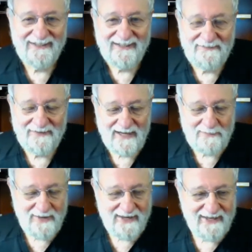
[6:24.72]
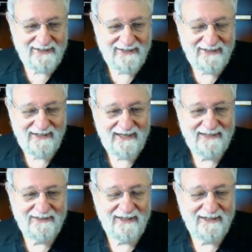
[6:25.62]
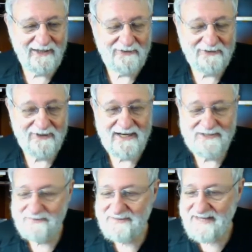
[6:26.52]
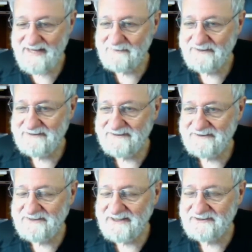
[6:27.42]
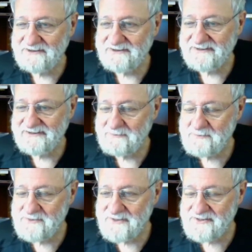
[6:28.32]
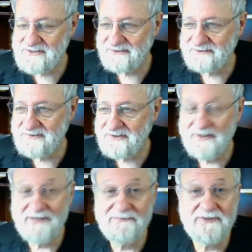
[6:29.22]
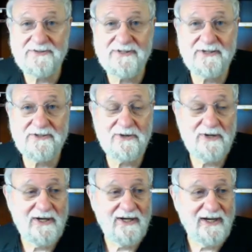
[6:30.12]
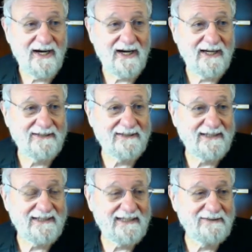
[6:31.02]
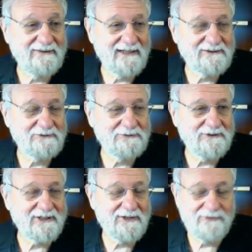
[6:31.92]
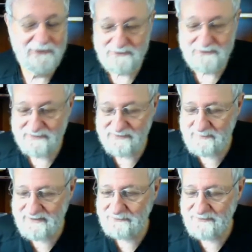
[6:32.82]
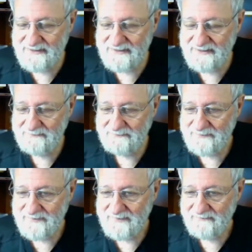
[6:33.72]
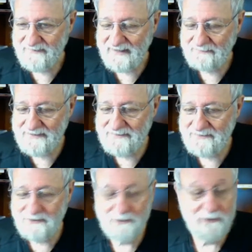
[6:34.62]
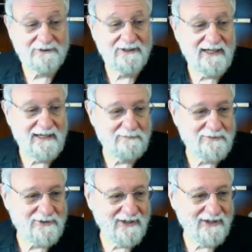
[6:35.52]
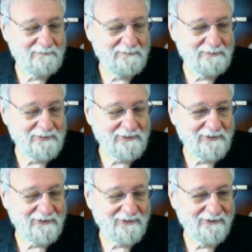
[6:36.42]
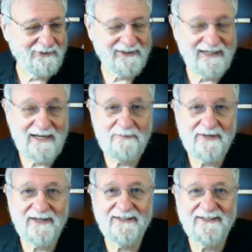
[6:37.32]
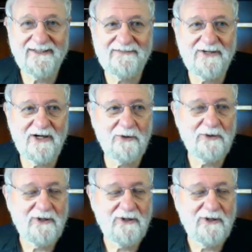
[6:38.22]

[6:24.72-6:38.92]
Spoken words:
And the iPad and other kinds of tablets, gesture systems are still in their infancy, so I get it. It's really confusing for me to read. I read the New York Times on an iPad, and you never know